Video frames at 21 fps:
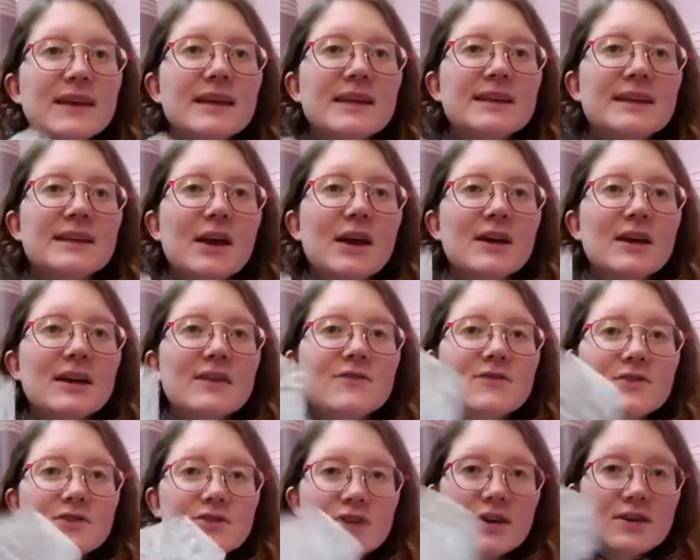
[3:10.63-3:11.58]
Now, if
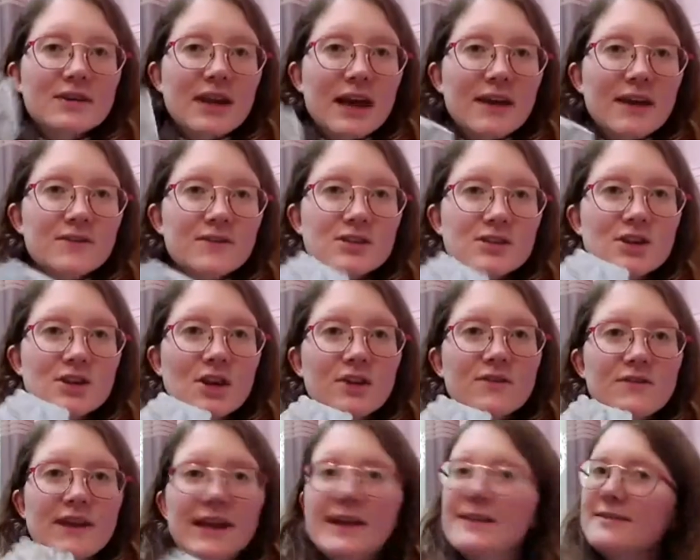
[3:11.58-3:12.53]
you don't have a
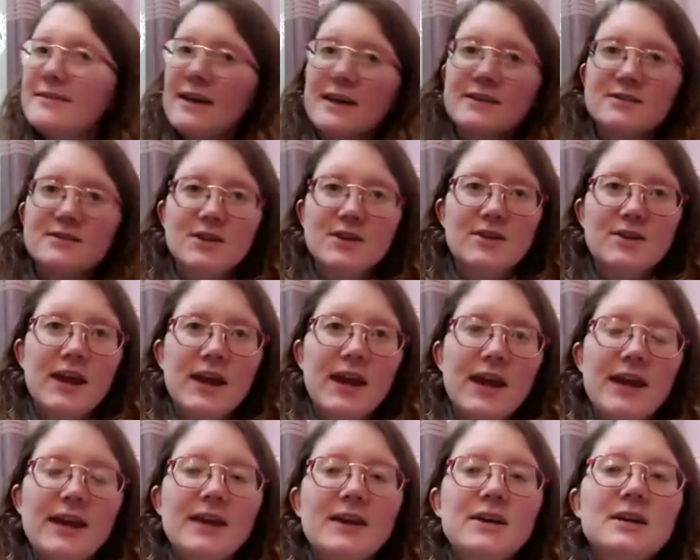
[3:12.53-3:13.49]
snowflake, that's okay,